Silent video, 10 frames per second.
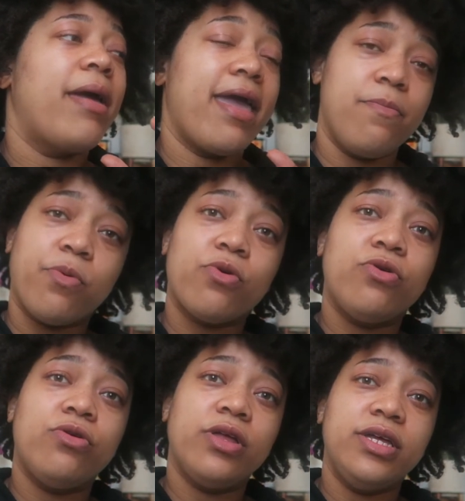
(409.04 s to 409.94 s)

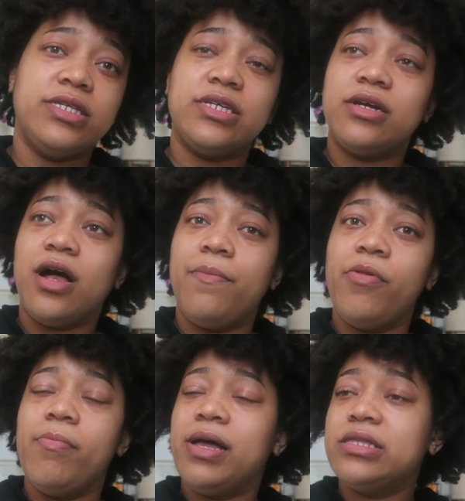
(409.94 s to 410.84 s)
April is in a
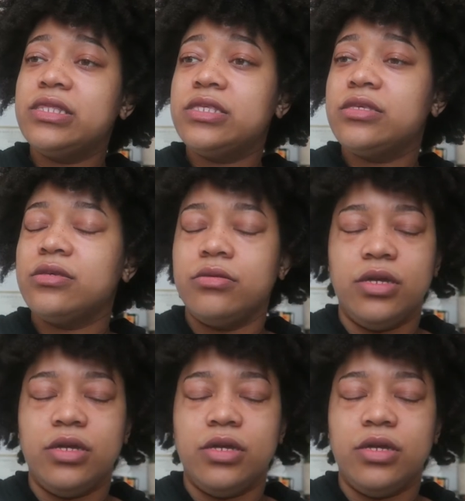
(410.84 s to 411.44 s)
couple months.